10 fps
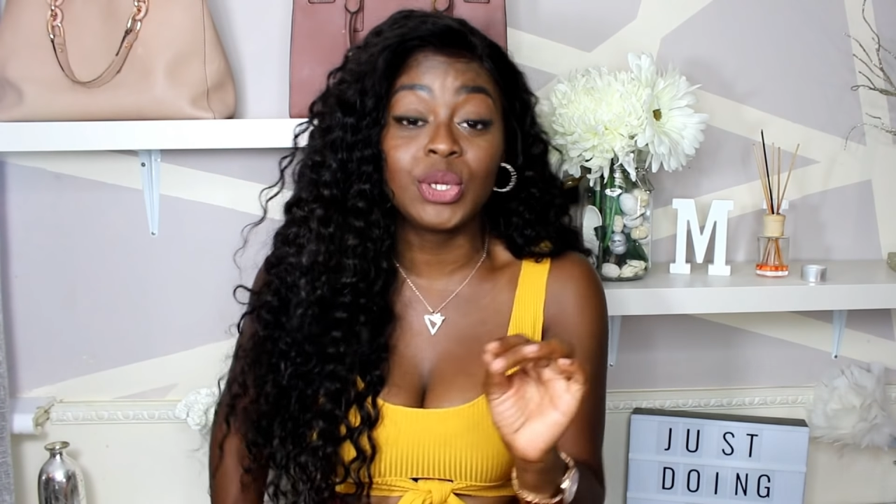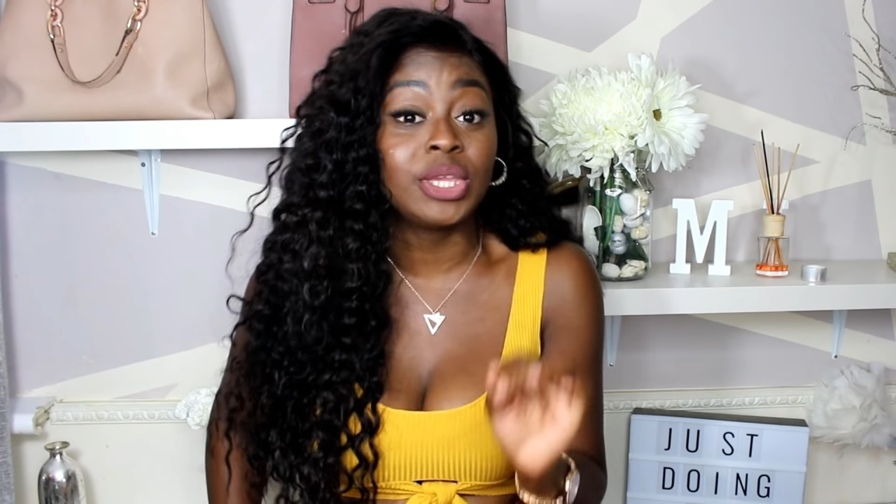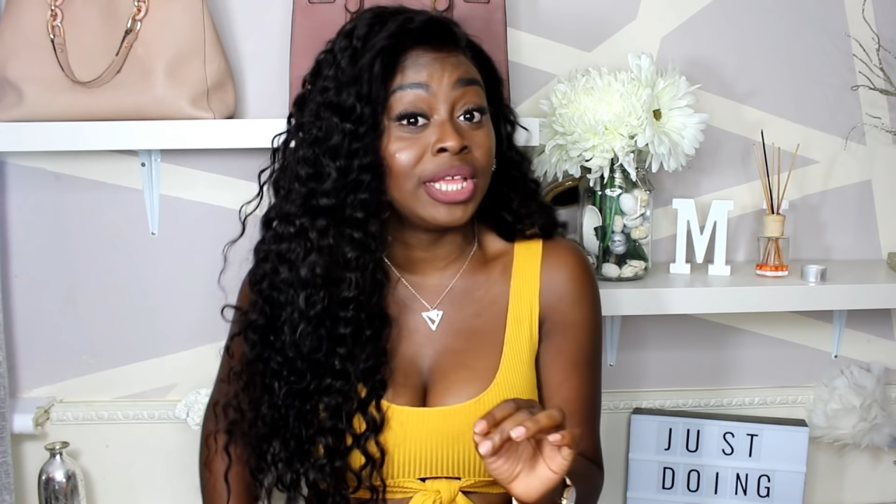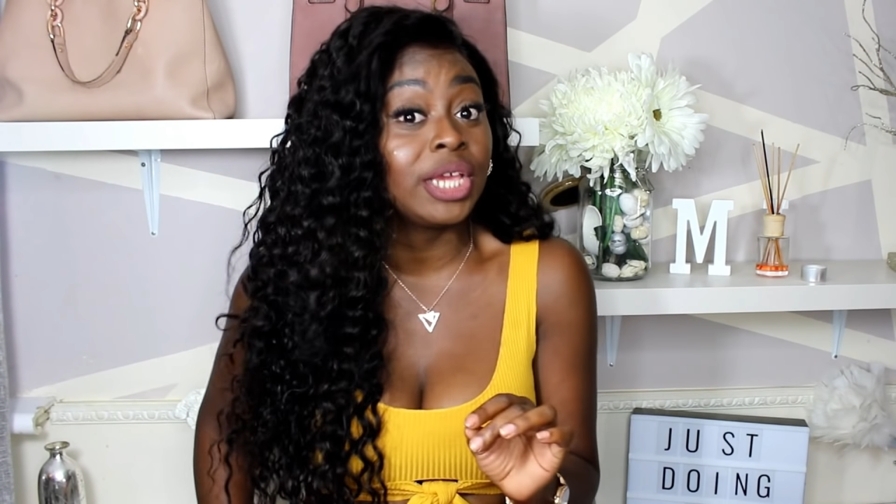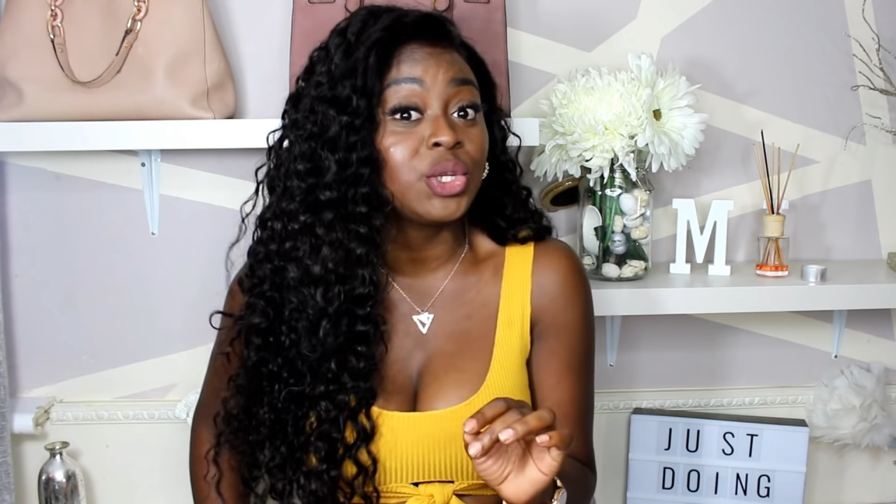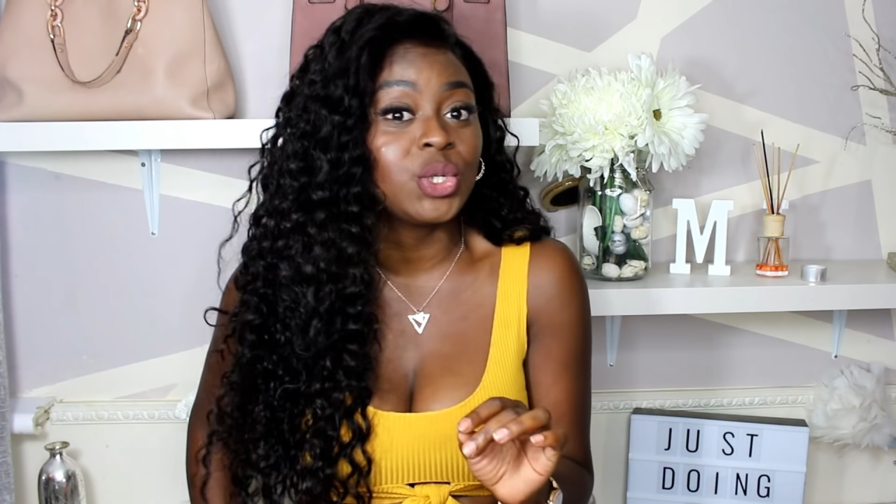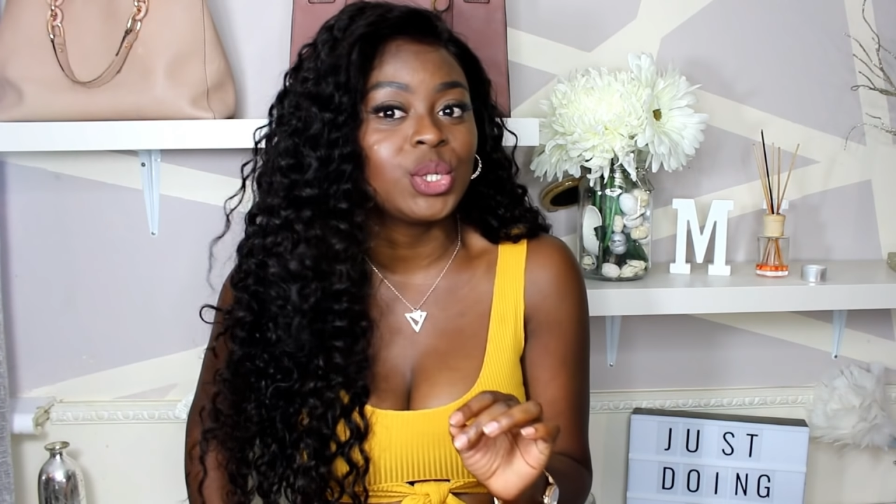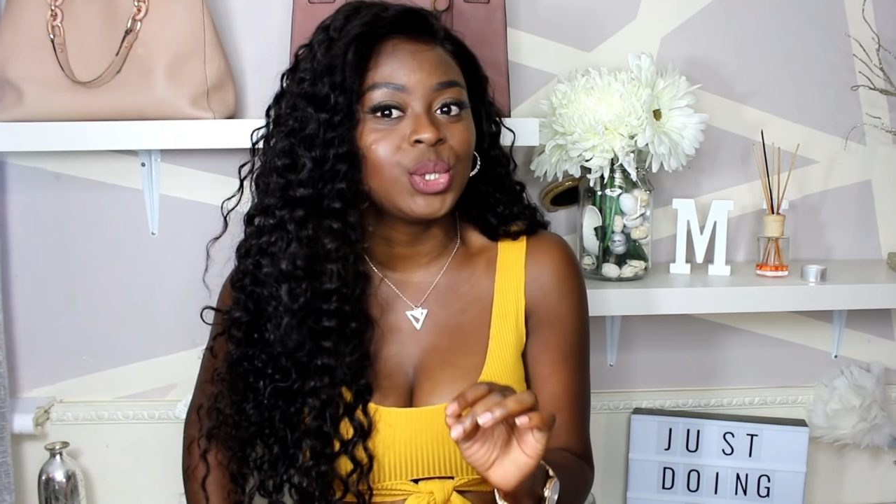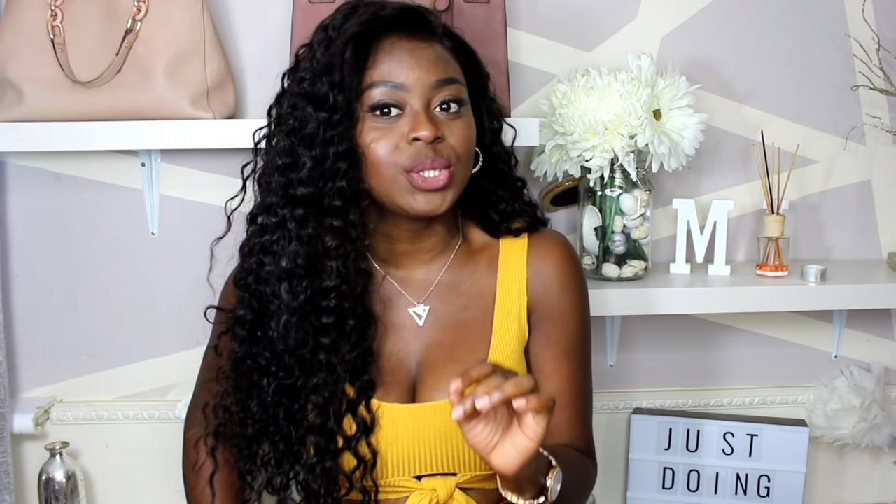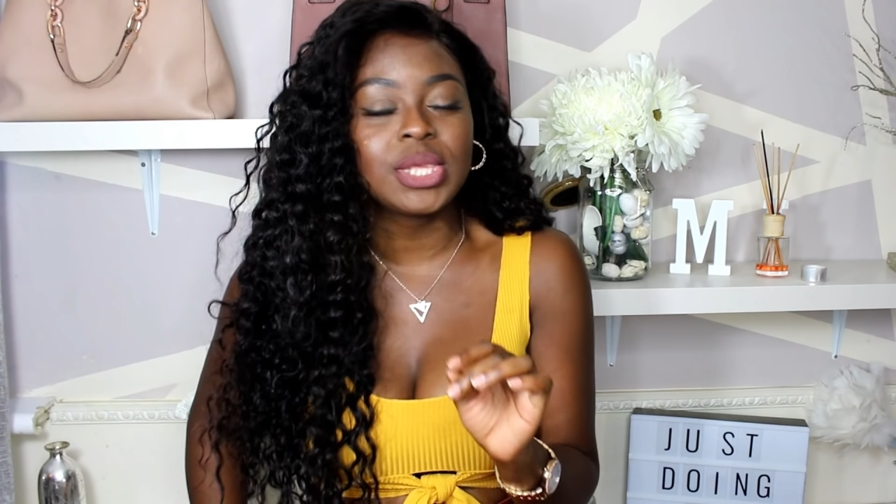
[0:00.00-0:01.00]

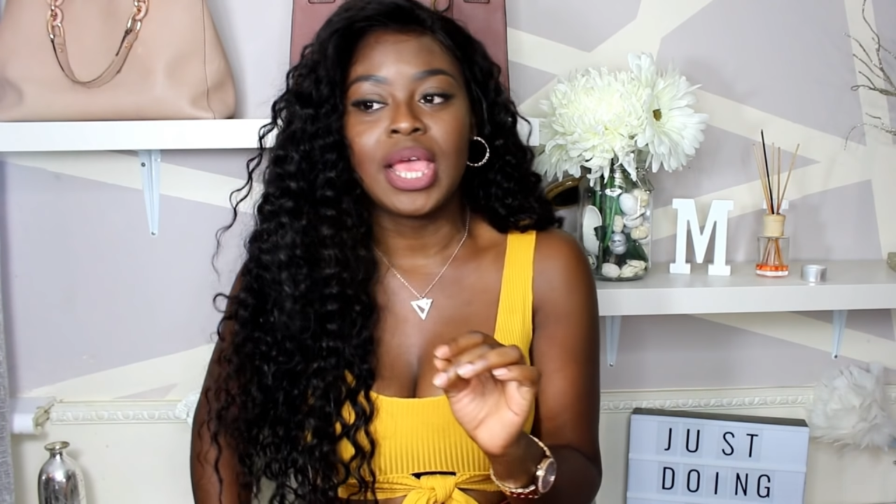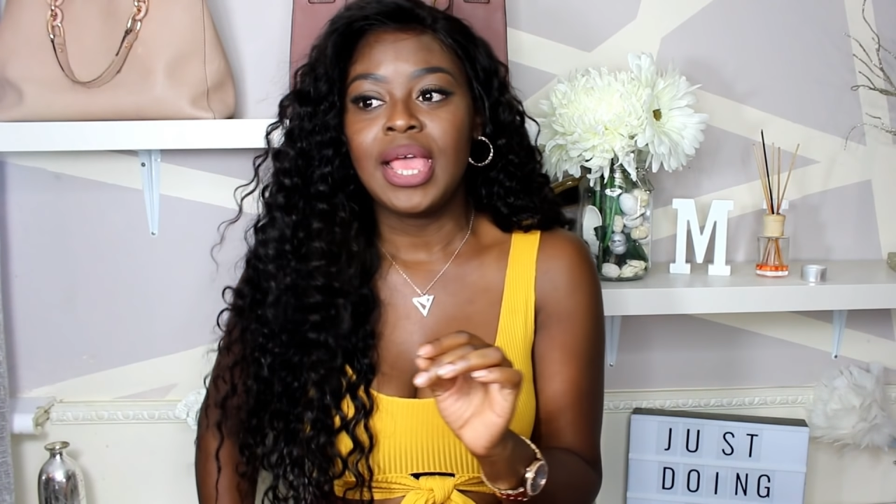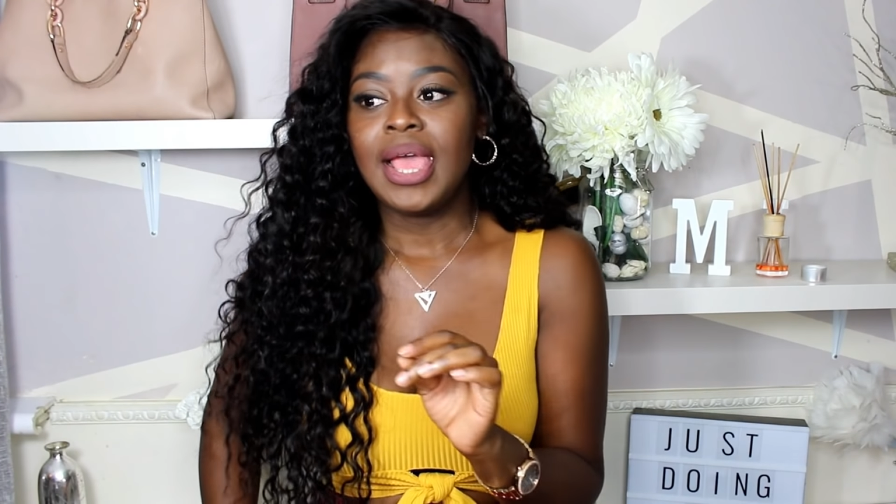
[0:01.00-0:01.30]
connections.